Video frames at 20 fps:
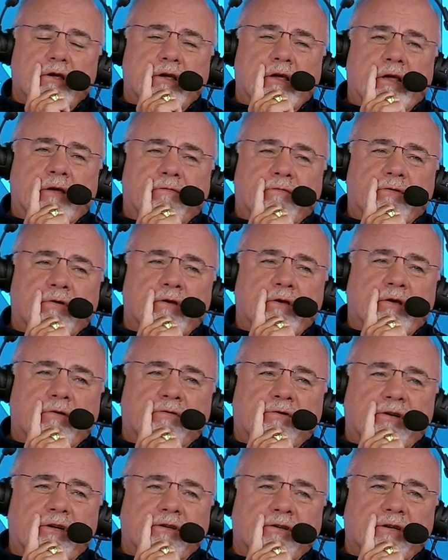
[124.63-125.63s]
if
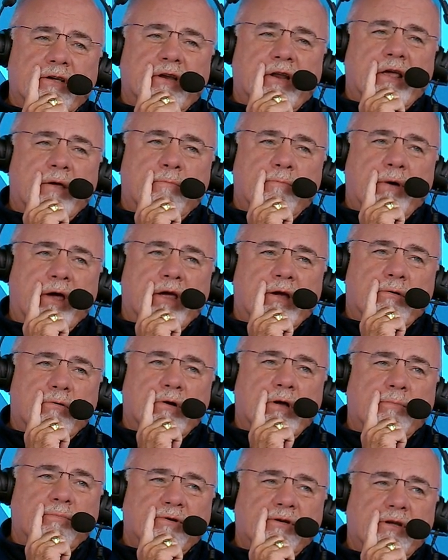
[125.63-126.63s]
she's in a
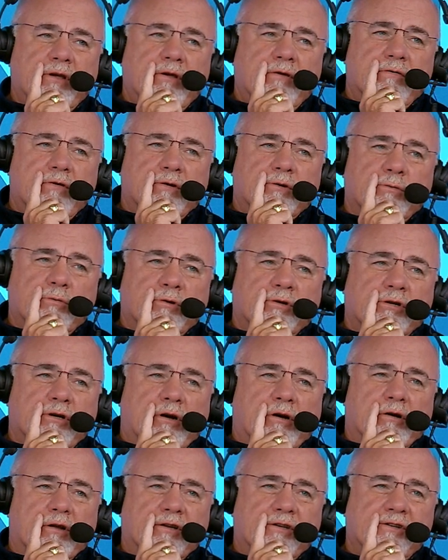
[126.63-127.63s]
bankruptcy, there's what's
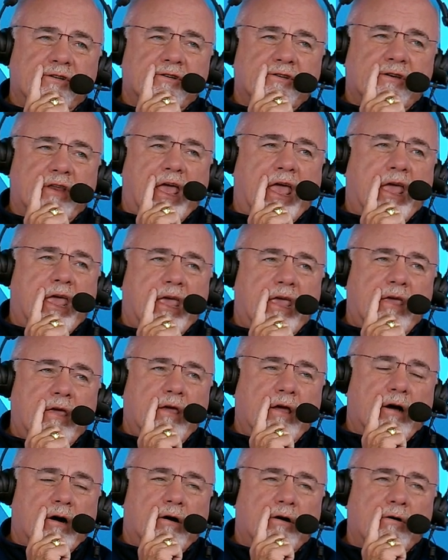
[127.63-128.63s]
called a
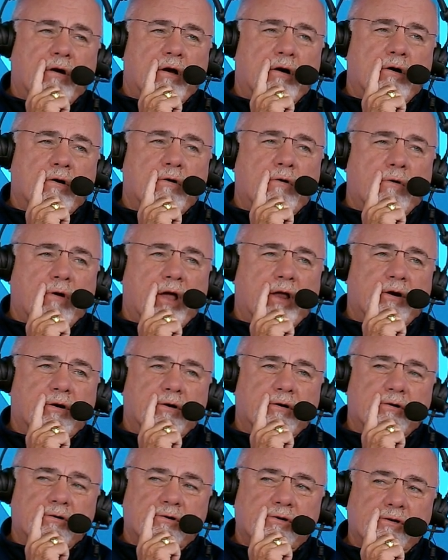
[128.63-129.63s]
stay on all
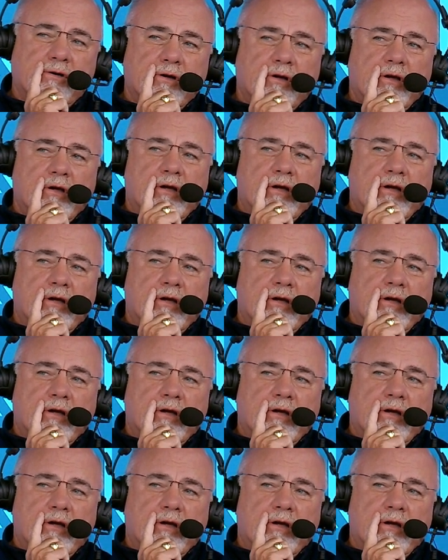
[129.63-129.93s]
creditors,